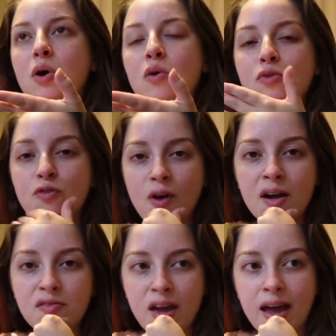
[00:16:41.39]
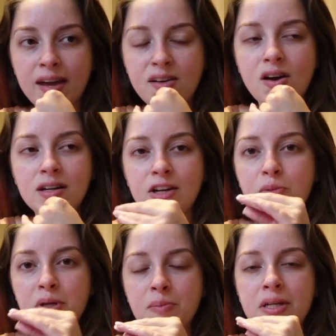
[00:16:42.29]
over 5K on an
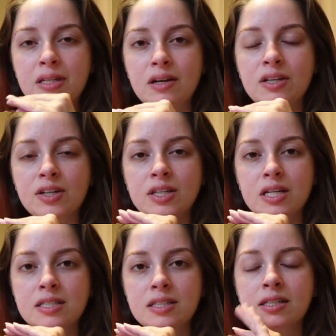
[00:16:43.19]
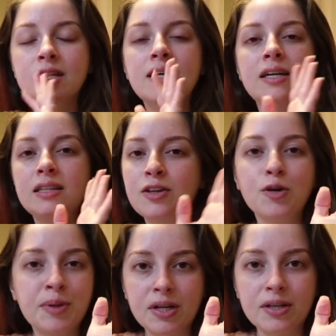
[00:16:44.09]
Airbnb down here in Destin, then
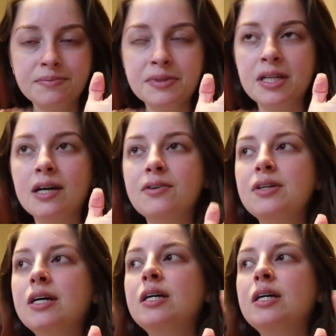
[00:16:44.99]
you'll be good, you know?